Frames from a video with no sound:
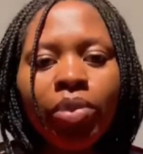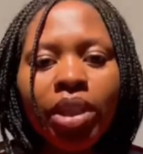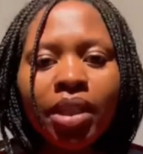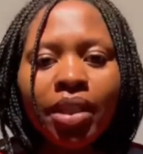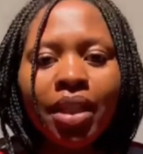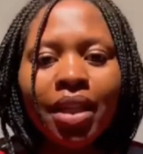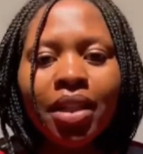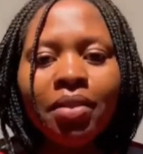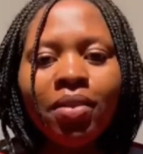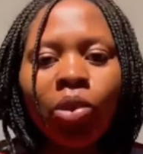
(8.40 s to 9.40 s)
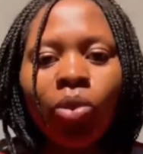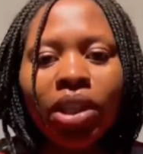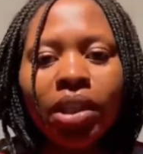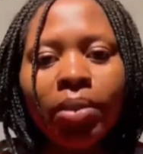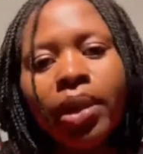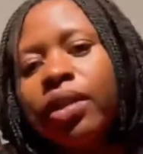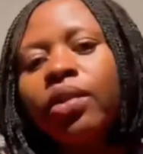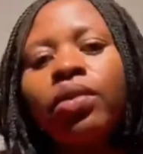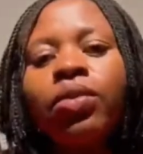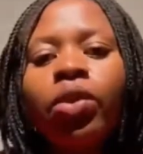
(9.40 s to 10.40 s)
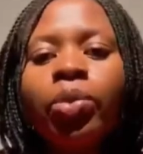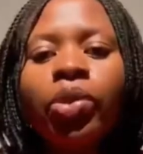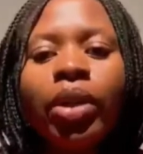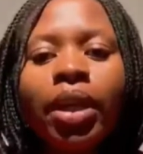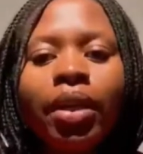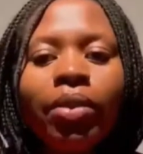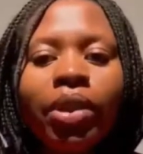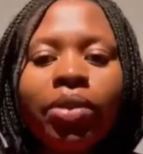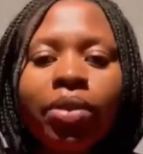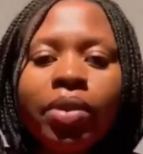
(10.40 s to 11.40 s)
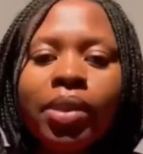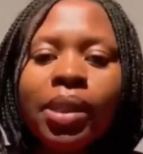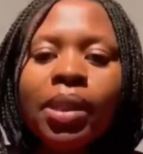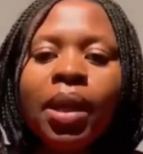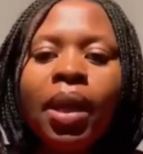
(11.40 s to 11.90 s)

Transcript: is DATIVA Nwashaba from Uganda Red Cross